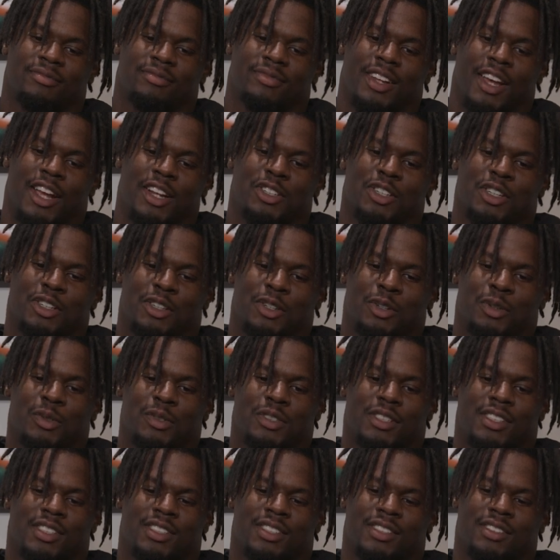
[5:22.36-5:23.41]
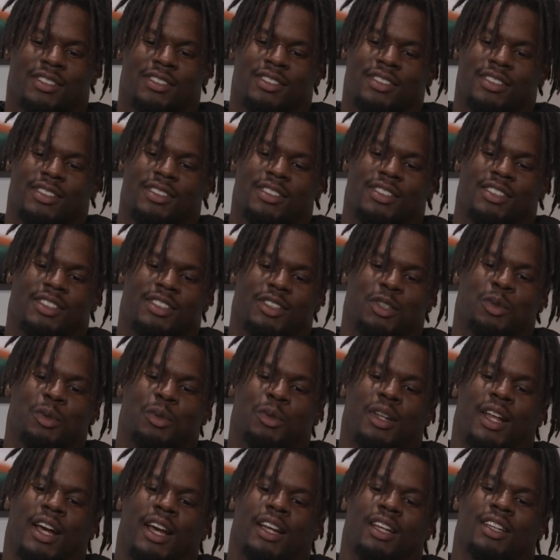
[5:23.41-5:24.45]
introduced to
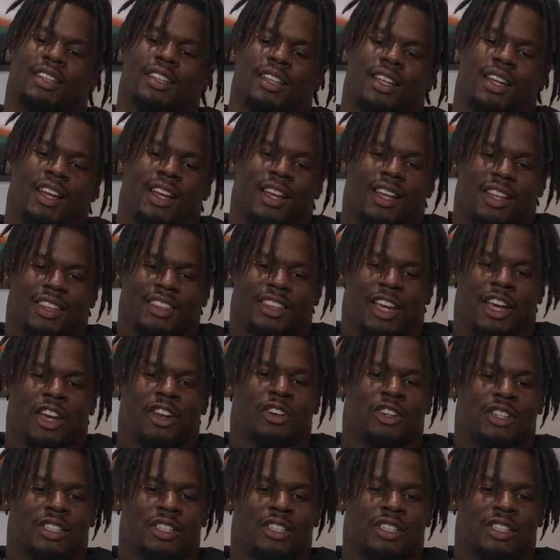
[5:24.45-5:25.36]
like the inner